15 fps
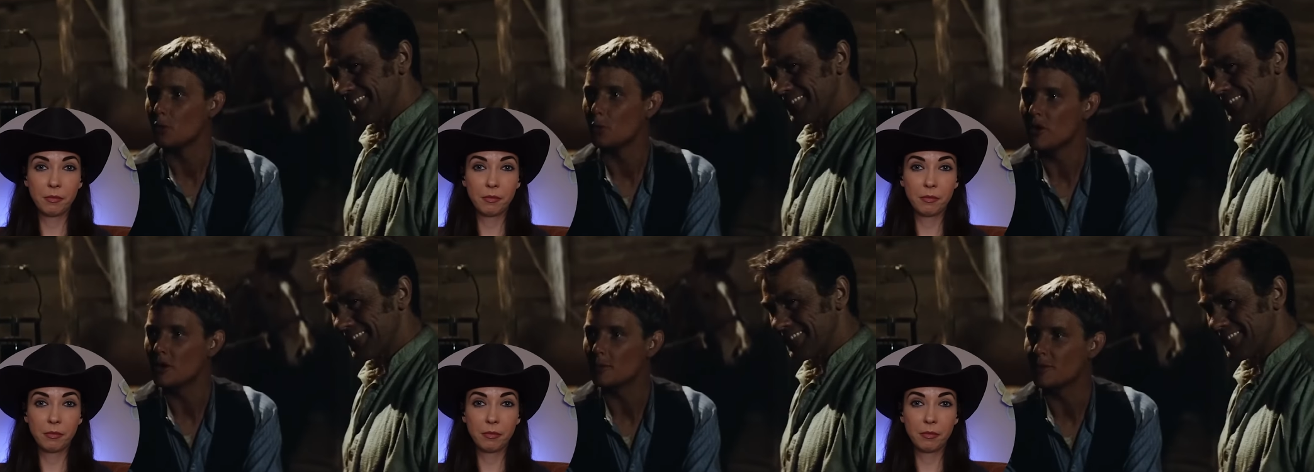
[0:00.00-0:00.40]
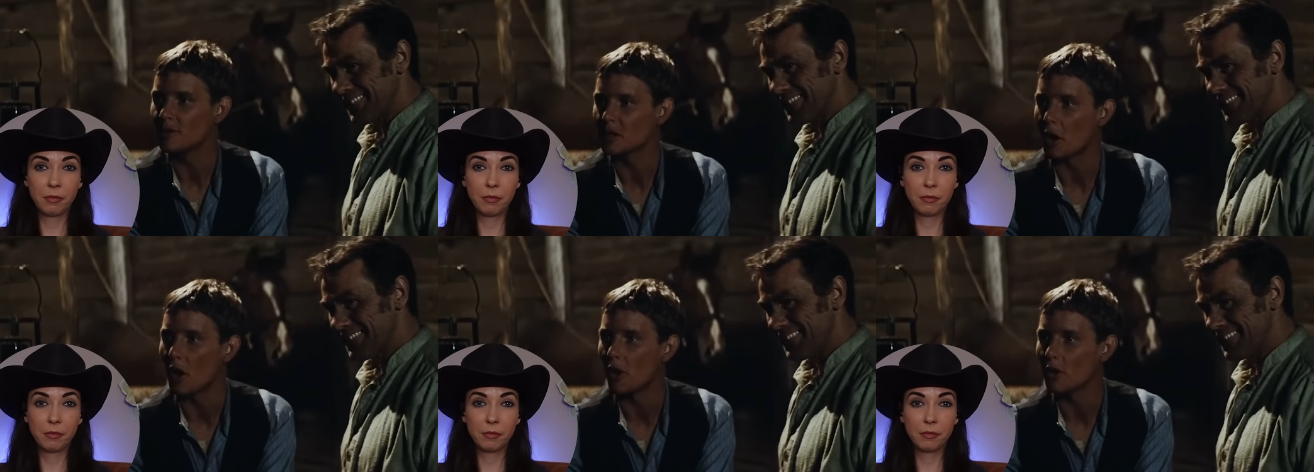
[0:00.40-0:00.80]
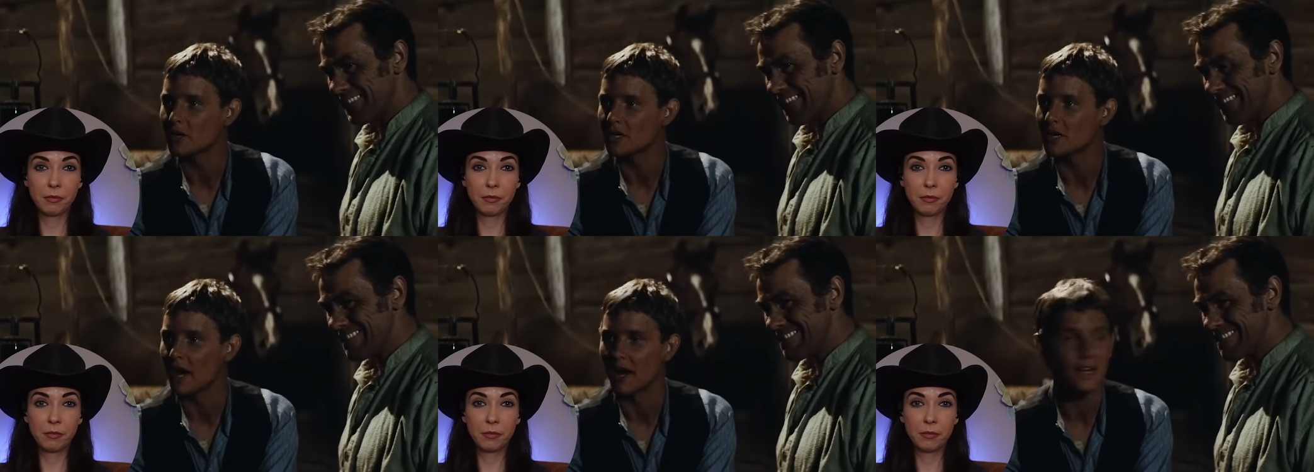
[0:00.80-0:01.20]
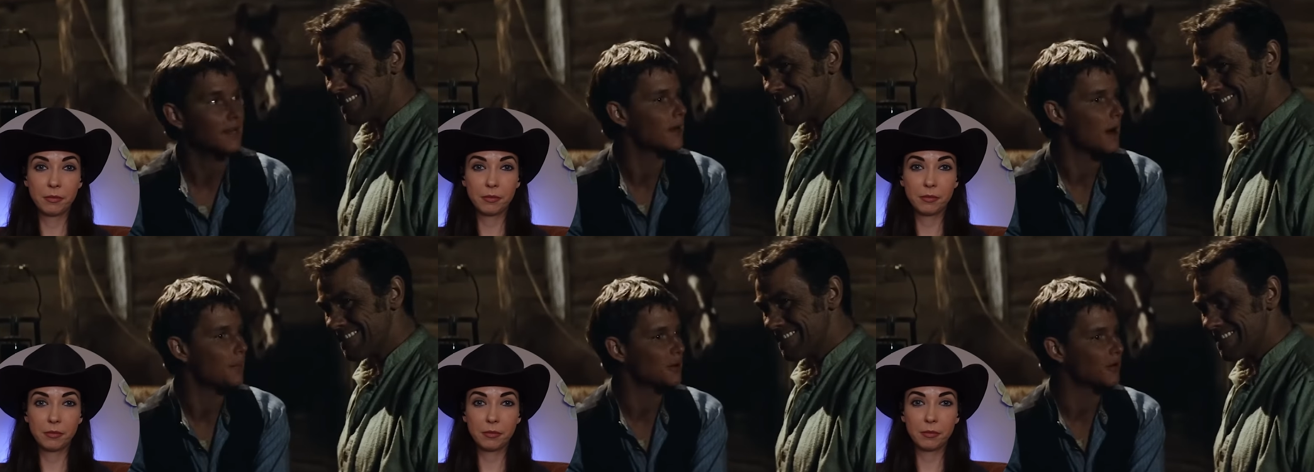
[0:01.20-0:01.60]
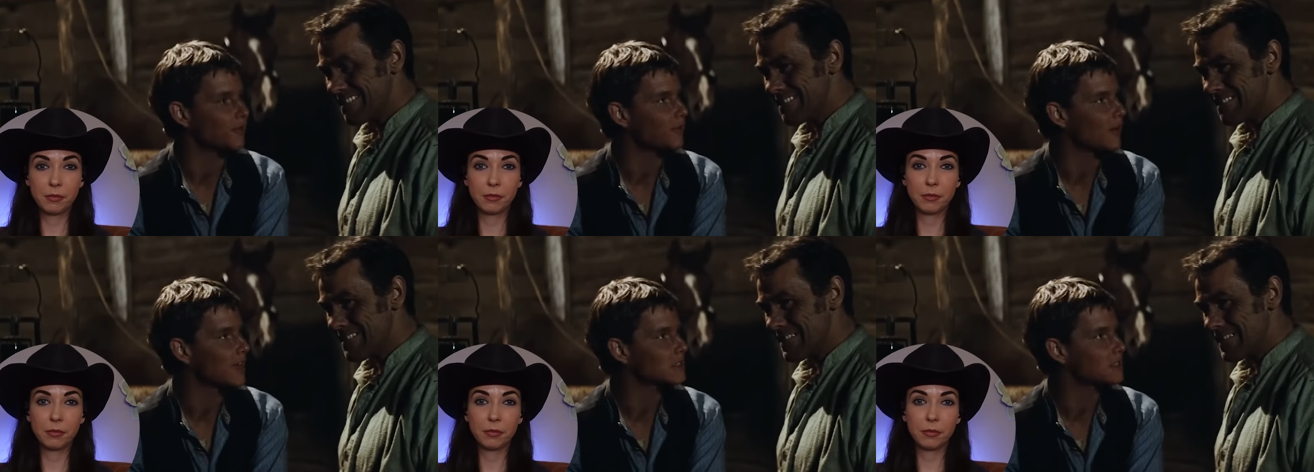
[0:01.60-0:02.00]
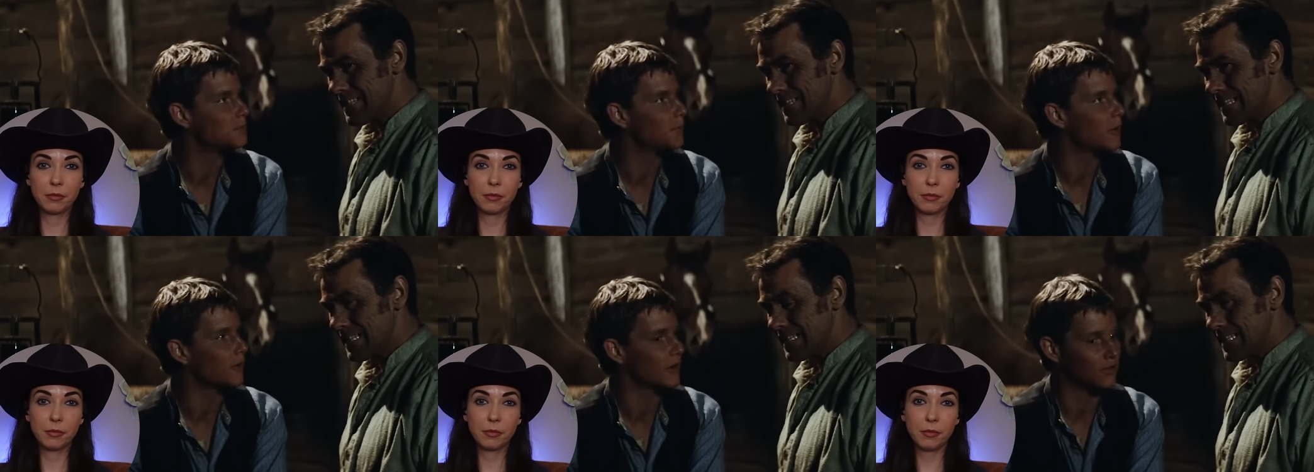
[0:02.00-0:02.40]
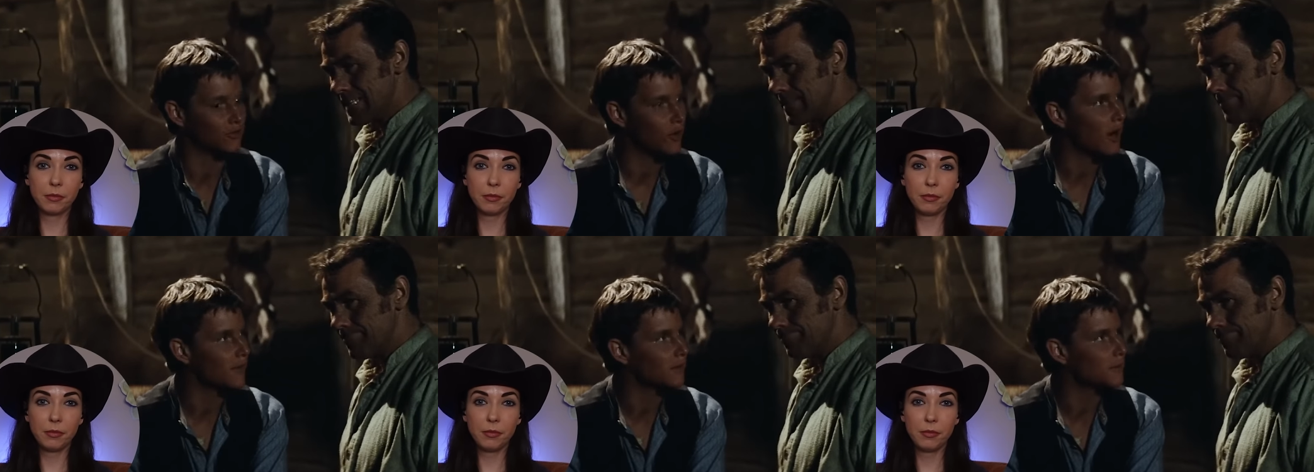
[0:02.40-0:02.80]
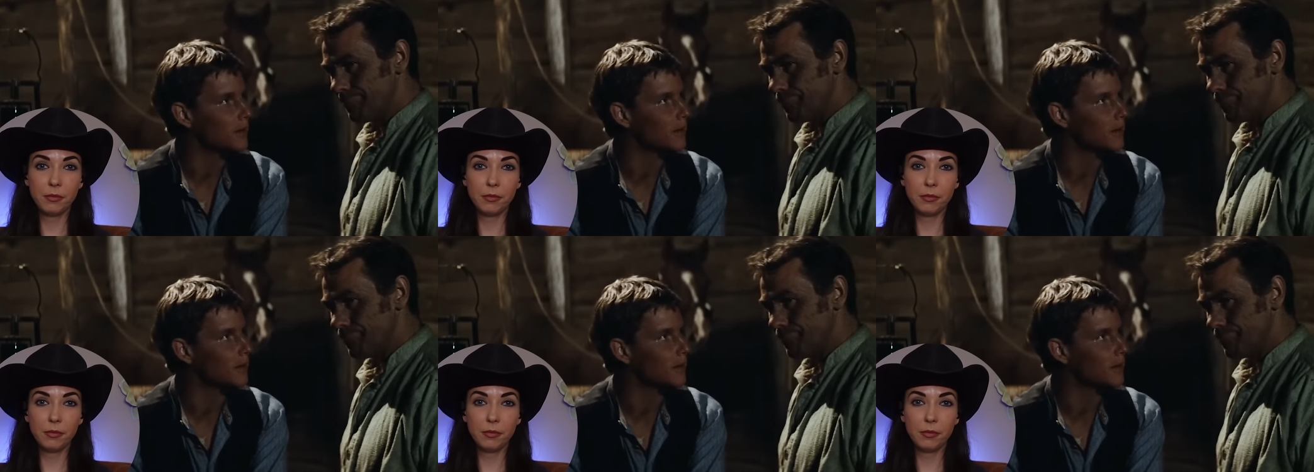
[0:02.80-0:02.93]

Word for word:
Speaker 1: We could build a holding yard up on the flat spur and drive them